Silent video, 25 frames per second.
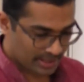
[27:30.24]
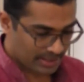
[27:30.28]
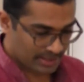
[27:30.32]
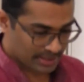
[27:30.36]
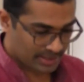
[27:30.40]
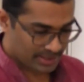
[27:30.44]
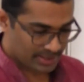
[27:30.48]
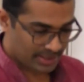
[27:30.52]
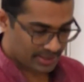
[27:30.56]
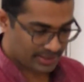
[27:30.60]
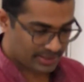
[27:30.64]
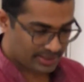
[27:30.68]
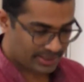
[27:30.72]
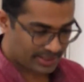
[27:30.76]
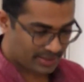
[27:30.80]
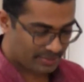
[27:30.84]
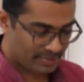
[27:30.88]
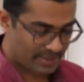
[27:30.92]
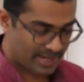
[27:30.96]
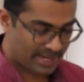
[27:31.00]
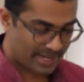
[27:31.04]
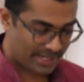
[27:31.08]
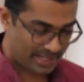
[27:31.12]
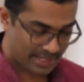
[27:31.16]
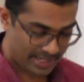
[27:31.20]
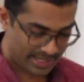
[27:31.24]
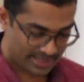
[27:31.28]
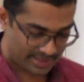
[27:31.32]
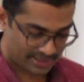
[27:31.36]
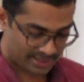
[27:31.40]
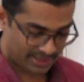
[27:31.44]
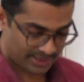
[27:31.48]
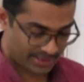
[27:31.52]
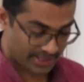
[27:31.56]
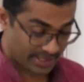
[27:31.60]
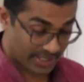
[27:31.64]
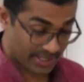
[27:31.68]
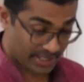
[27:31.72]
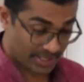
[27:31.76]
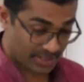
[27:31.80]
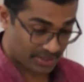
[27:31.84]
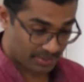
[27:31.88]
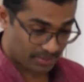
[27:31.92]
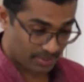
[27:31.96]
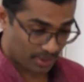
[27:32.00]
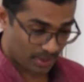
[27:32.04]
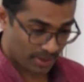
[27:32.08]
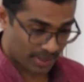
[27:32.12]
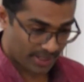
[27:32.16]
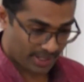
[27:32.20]
Csikszentmihalyi has written in his
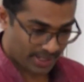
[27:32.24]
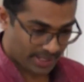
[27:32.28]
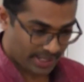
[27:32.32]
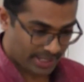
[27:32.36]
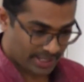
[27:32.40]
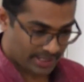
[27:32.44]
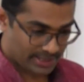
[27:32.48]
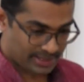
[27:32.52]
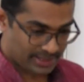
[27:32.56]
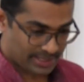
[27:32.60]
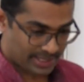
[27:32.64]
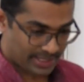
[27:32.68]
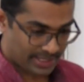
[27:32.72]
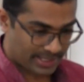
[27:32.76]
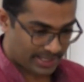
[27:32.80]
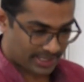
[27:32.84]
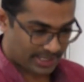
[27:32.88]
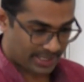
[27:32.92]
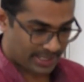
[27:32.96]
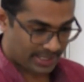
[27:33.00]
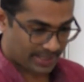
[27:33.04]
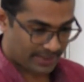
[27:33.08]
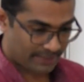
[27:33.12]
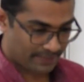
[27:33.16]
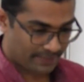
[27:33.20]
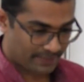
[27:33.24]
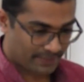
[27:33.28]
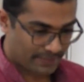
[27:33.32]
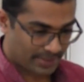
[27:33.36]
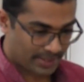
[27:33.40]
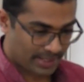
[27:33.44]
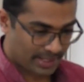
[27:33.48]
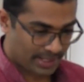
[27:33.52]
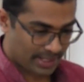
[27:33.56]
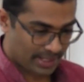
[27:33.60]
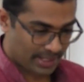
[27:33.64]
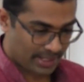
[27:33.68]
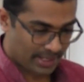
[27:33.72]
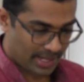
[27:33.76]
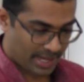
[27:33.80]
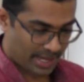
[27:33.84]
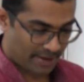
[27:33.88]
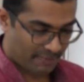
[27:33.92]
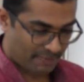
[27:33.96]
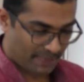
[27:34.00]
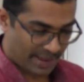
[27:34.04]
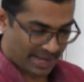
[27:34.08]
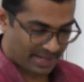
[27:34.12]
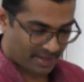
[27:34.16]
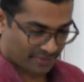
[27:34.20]
book. He said, I
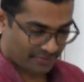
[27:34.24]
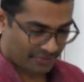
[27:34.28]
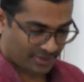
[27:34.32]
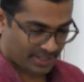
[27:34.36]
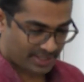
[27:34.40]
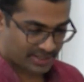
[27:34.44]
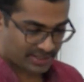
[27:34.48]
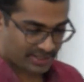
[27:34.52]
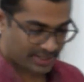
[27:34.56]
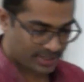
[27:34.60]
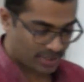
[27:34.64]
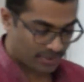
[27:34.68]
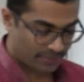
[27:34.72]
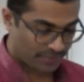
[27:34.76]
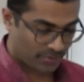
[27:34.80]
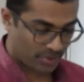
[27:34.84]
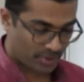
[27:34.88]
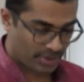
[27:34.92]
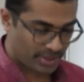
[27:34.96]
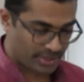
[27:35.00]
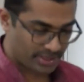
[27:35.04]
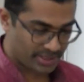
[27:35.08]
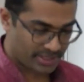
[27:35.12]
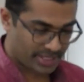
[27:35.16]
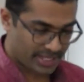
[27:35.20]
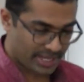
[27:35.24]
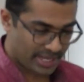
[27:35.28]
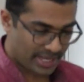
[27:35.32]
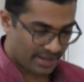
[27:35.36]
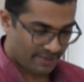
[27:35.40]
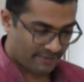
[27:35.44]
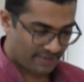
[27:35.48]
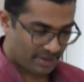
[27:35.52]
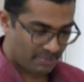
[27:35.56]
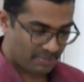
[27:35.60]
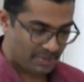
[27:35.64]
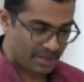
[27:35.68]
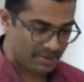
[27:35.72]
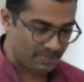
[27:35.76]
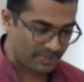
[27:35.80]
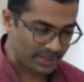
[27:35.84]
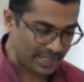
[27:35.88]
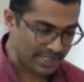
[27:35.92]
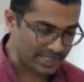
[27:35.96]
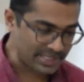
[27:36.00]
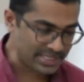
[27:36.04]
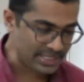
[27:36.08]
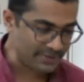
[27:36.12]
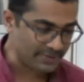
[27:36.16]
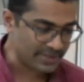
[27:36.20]
have paraphrased it of course. When people
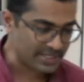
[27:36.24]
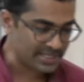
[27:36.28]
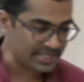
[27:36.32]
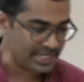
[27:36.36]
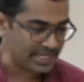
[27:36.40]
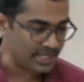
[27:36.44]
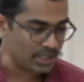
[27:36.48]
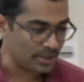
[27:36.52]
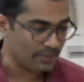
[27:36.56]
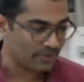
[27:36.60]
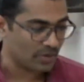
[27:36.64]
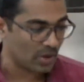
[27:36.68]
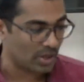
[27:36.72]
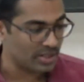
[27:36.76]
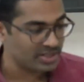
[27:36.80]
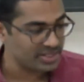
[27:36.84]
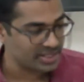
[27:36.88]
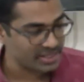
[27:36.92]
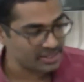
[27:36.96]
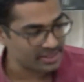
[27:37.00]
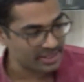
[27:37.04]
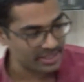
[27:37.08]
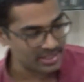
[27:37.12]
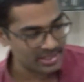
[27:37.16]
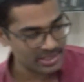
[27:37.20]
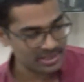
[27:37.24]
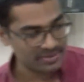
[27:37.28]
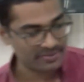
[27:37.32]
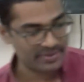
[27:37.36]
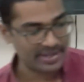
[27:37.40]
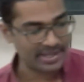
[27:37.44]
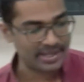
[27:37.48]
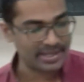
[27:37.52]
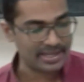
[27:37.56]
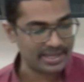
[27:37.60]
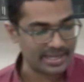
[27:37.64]
achieve a state of concentration wherein